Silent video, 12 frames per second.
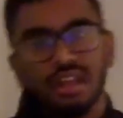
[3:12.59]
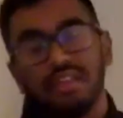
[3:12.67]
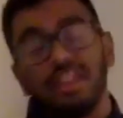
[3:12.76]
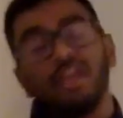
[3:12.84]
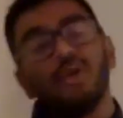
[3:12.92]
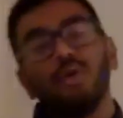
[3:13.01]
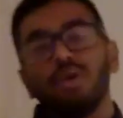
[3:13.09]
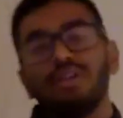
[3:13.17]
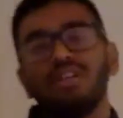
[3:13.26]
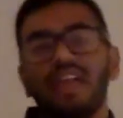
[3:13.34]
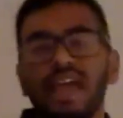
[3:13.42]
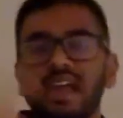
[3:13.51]
The
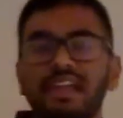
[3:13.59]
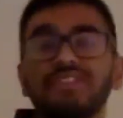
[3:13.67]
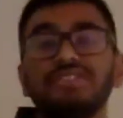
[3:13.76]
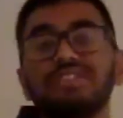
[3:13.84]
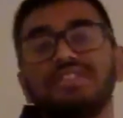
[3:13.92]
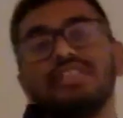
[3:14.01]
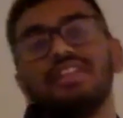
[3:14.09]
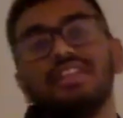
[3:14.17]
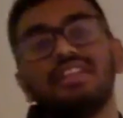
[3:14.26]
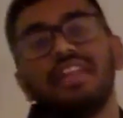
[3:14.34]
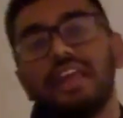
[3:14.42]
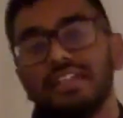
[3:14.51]
old adage,
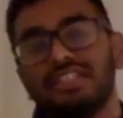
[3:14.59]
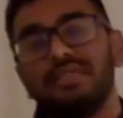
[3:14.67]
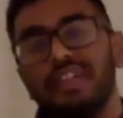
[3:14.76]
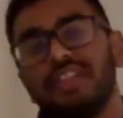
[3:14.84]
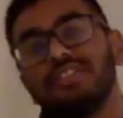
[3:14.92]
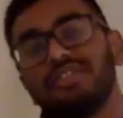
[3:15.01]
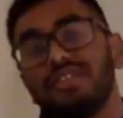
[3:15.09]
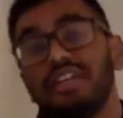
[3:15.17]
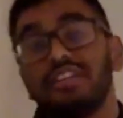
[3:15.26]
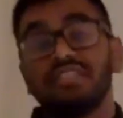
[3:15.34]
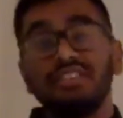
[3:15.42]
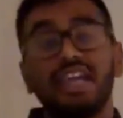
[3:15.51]
it takes a village to
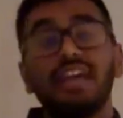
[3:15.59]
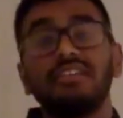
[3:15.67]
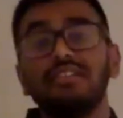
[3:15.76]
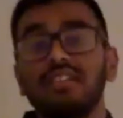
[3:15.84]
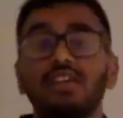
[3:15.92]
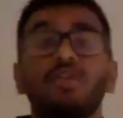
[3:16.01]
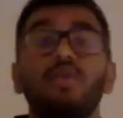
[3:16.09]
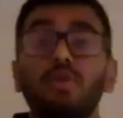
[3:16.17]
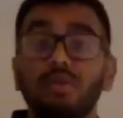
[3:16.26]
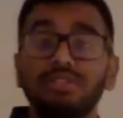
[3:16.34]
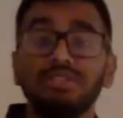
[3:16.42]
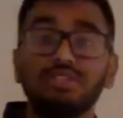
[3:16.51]
raise a child,
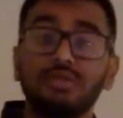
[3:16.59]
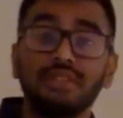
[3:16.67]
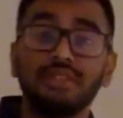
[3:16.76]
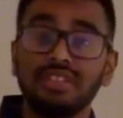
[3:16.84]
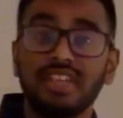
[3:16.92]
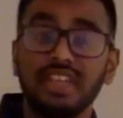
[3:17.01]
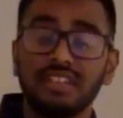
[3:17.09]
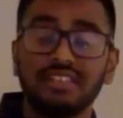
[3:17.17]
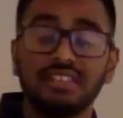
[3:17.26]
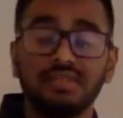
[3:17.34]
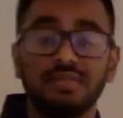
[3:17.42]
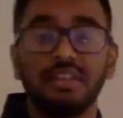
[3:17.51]
holds true in this case
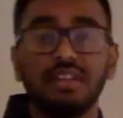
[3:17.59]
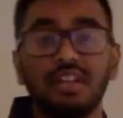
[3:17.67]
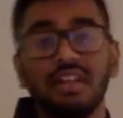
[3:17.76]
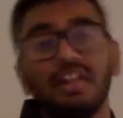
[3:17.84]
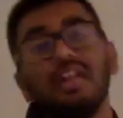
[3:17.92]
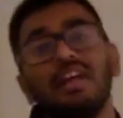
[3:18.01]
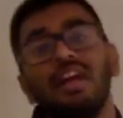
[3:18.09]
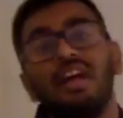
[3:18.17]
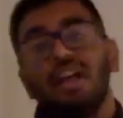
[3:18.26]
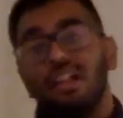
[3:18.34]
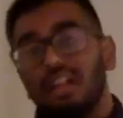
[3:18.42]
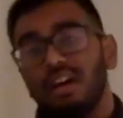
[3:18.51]
as well.
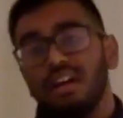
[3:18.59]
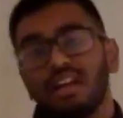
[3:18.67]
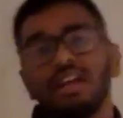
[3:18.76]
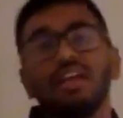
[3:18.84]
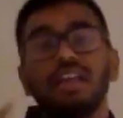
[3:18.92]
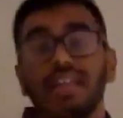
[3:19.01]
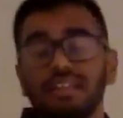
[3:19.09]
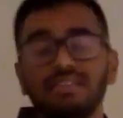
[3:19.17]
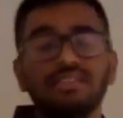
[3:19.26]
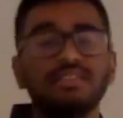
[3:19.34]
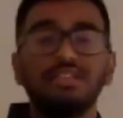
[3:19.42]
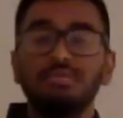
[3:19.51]
Learning
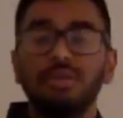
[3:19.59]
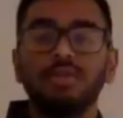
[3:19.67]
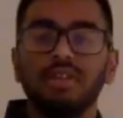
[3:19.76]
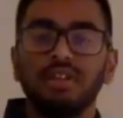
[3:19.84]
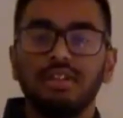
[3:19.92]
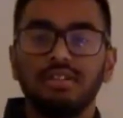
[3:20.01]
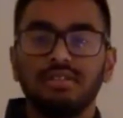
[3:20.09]
is communal.